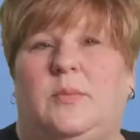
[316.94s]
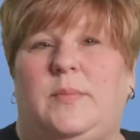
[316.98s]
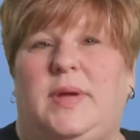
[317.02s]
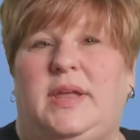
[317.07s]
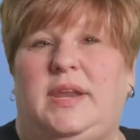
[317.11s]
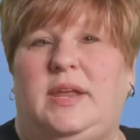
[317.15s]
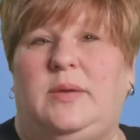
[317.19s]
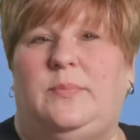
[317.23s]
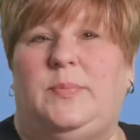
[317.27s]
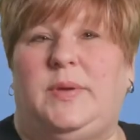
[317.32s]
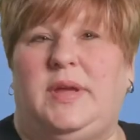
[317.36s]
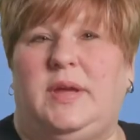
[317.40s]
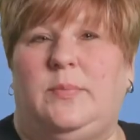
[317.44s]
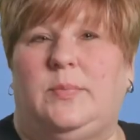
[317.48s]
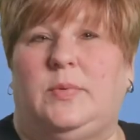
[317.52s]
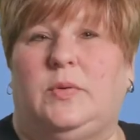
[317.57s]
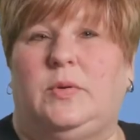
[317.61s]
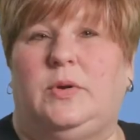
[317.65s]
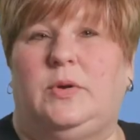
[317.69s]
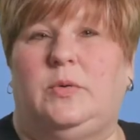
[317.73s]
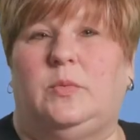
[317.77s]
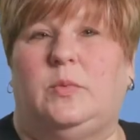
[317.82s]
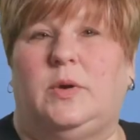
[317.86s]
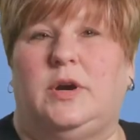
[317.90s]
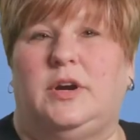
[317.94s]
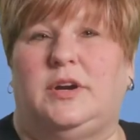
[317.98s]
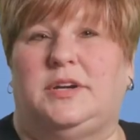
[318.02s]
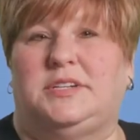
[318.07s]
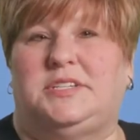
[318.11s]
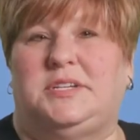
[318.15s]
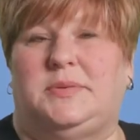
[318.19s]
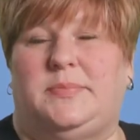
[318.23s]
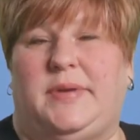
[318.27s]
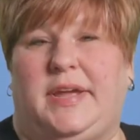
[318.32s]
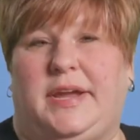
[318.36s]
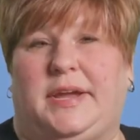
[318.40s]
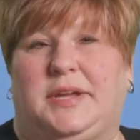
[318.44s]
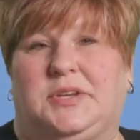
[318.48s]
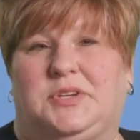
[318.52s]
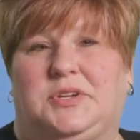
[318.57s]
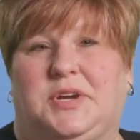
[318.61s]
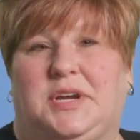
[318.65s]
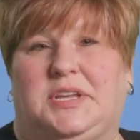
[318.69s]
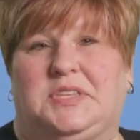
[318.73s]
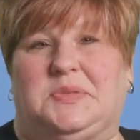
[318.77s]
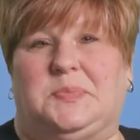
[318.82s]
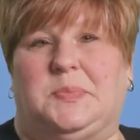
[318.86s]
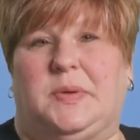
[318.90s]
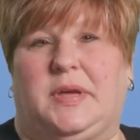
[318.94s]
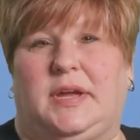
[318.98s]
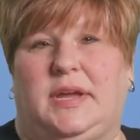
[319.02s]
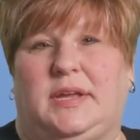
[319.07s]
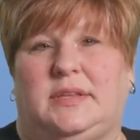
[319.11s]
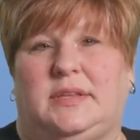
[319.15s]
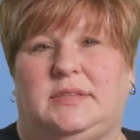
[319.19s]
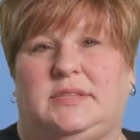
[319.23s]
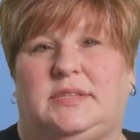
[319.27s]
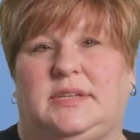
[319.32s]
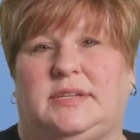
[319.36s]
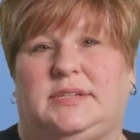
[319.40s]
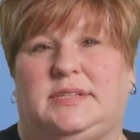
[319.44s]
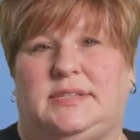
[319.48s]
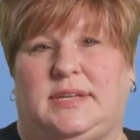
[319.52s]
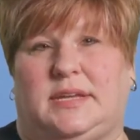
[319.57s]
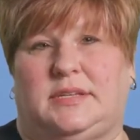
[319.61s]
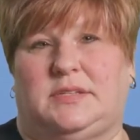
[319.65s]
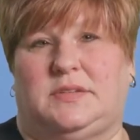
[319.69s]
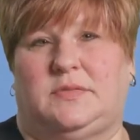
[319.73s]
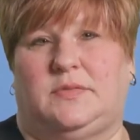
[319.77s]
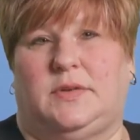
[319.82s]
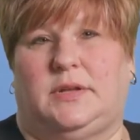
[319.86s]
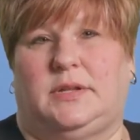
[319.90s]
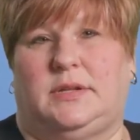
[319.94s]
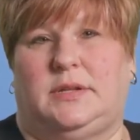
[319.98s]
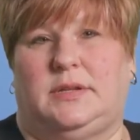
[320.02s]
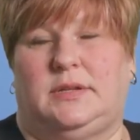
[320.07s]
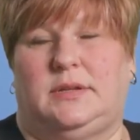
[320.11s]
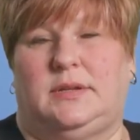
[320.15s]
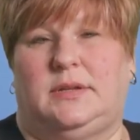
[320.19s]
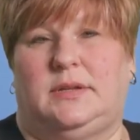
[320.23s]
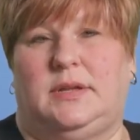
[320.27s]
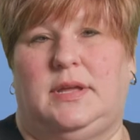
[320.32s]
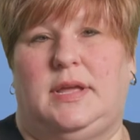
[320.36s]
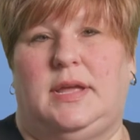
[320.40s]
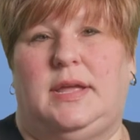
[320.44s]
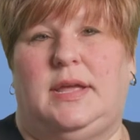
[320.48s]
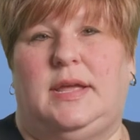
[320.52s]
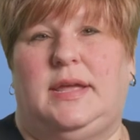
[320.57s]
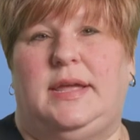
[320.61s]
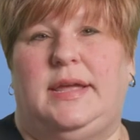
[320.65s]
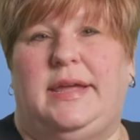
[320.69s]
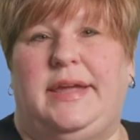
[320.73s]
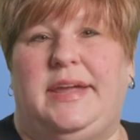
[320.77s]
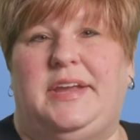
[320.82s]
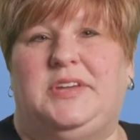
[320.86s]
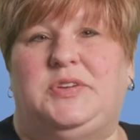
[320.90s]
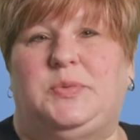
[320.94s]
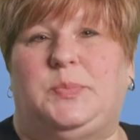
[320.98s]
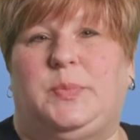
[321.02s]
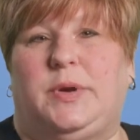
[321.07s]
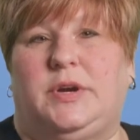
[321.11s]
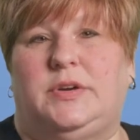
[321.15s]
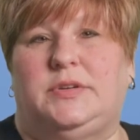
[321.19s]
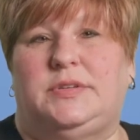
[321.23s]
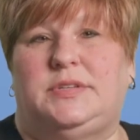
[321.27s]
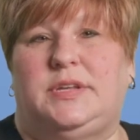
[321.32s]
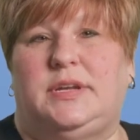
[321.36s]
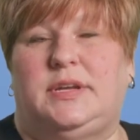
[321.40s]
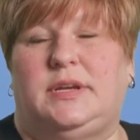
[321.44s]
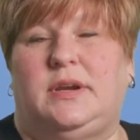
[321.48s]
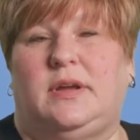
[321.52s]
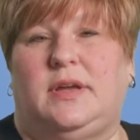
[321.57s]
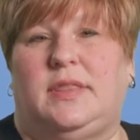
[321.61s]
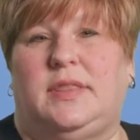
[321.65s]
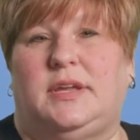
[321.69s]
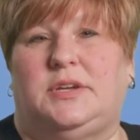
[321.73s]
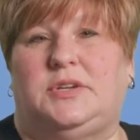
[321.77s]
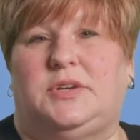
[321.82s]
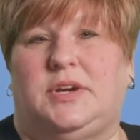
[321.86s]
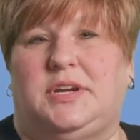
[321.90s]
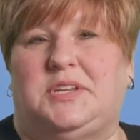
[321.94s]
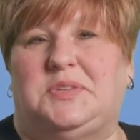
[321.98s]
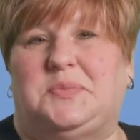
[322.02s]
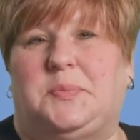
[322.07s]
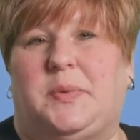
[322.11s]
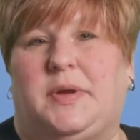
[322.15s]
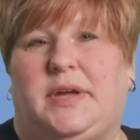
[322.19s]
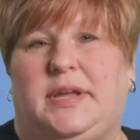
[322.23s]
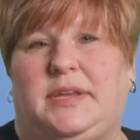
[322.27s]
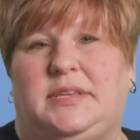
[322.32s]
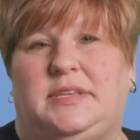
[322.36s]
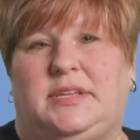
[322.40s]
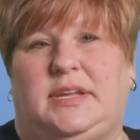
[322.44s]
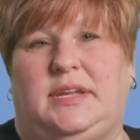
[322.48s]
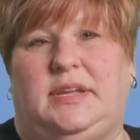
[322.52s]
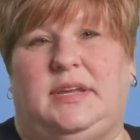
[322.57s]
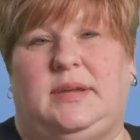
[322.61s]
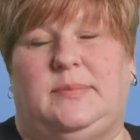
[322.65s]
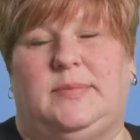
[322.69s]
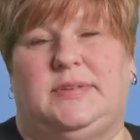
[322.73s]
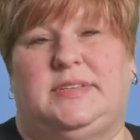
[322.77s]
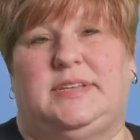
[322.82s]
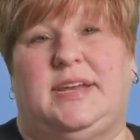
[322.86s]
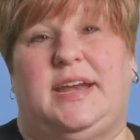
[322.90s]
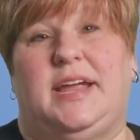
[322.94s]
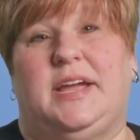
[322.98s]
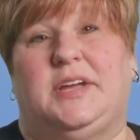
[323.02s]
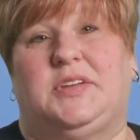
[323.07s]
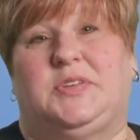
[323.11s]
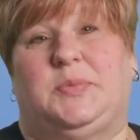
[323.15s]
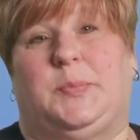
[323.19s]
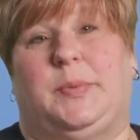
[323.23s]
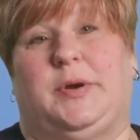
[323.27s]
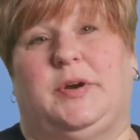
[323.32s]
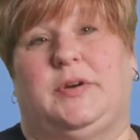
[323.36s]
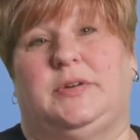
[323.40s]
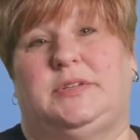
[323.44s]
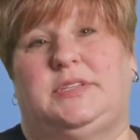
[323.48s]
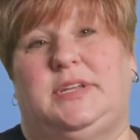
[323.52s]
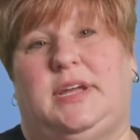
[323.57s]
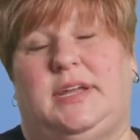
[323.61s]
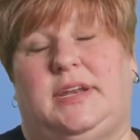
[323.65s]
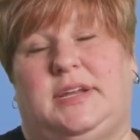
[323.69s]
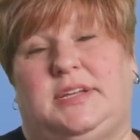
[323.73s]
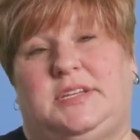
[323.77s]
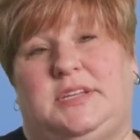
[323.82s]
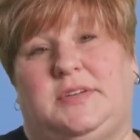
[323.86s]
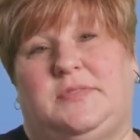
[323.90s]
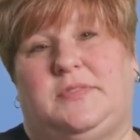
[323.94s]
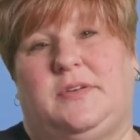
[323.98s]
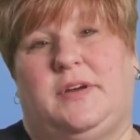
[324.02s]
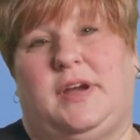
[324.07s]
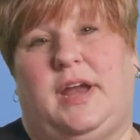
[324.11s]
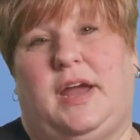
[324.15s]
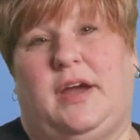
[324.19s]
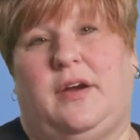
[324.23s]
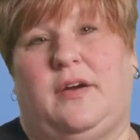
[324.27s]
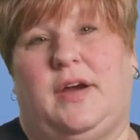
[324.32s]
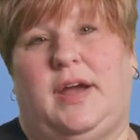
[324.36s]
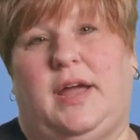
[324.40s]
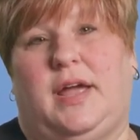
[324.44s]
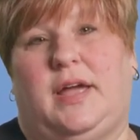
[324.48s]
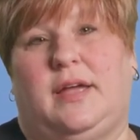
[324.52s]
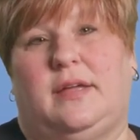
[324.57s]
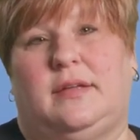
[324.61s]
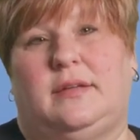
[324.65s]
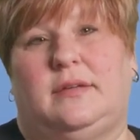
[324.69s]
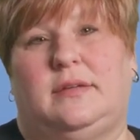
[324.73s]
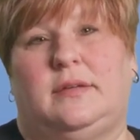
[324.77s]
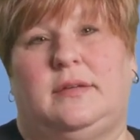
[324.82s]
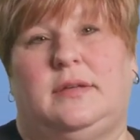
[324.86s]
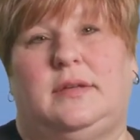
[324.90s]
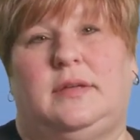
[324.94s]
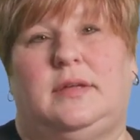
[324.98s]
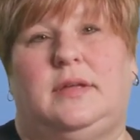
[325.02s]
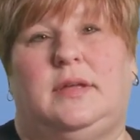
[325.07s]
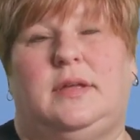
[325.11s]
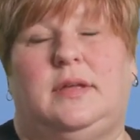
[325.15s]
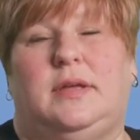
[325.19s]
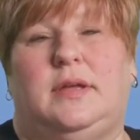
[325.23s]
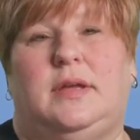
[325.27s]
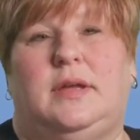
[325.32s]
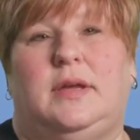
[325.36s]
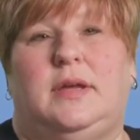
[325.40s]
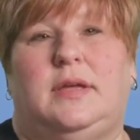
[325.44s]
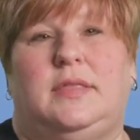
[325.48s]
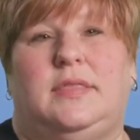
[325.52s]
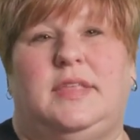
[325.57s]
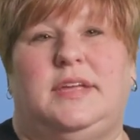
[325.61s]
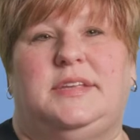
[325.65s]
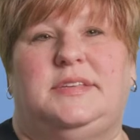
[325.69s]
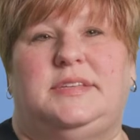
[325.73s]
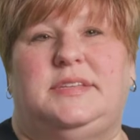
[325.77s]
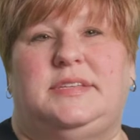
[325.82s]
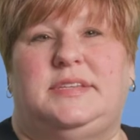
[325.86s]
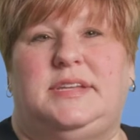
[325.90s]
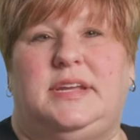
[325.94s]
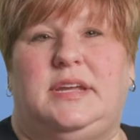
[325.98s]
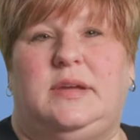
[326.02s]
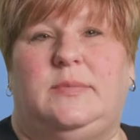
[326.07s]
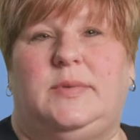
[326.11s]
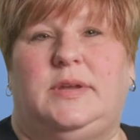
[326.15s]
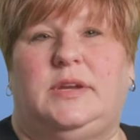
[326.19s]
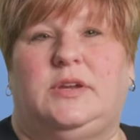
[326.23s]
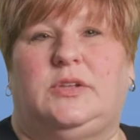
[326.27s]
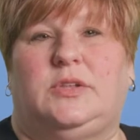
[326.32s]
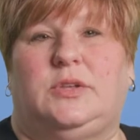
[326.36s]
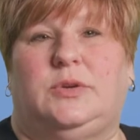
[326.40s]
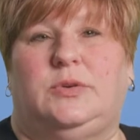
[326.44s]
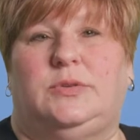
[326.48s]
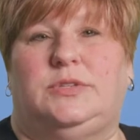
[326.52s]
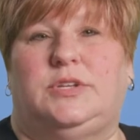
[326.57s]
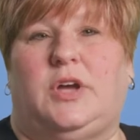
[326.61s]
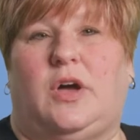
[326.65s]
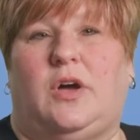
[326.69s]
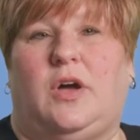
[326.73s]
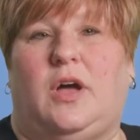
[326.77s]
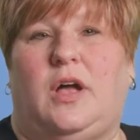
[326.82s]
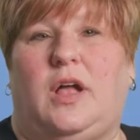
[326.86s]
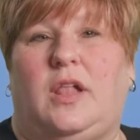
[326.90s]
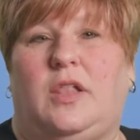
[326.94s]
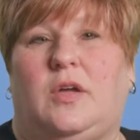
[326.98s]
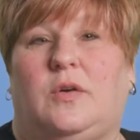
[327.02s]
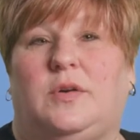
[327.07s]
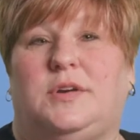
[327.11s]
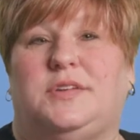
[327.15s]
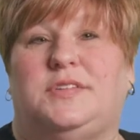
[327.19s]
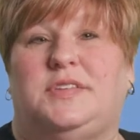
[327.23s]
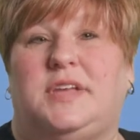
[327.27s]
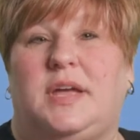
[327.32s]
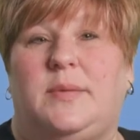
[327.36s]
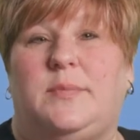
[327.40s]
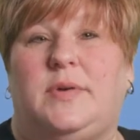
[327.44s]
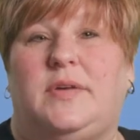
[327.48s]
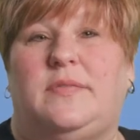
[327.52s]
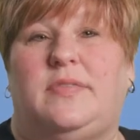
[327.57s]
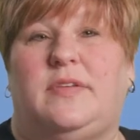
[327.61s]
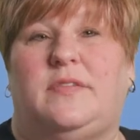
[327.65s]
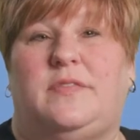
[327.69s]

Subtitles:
many people who work to make a transplant successful. Each person on the transplant team is an expert in a different area. This team includes all or some of the